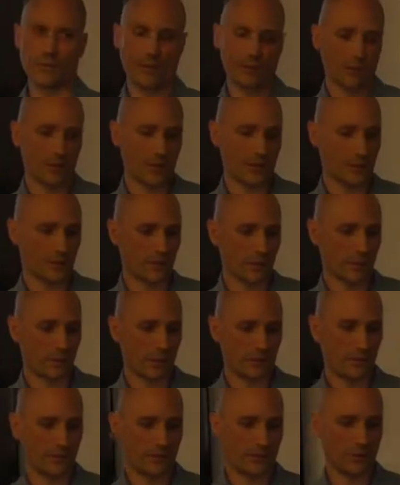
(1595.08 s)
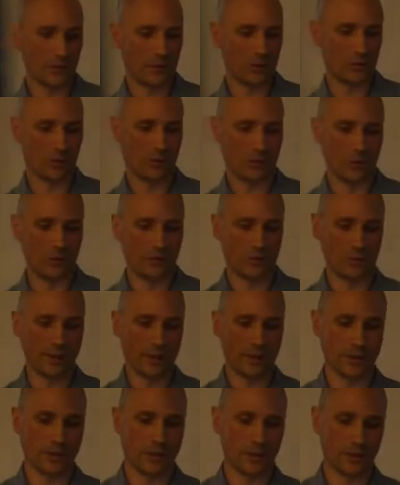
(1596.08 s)
a storage point of view, it would
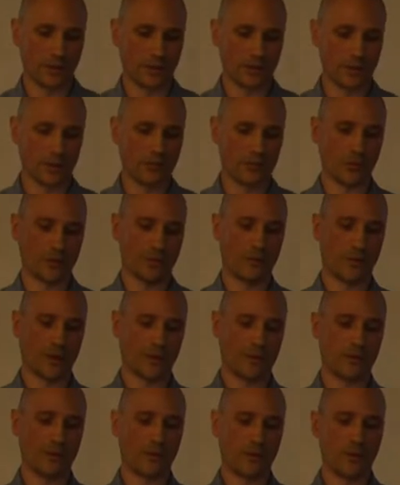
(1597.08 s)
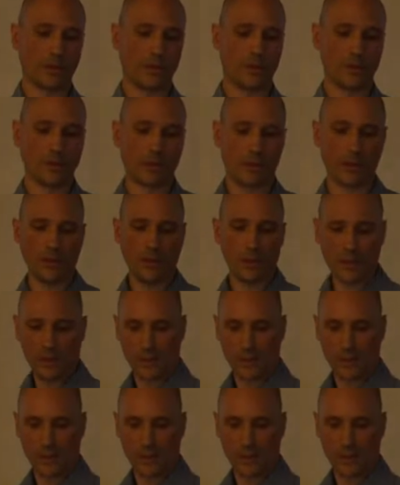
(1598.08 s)
be a huge improvement. Okay,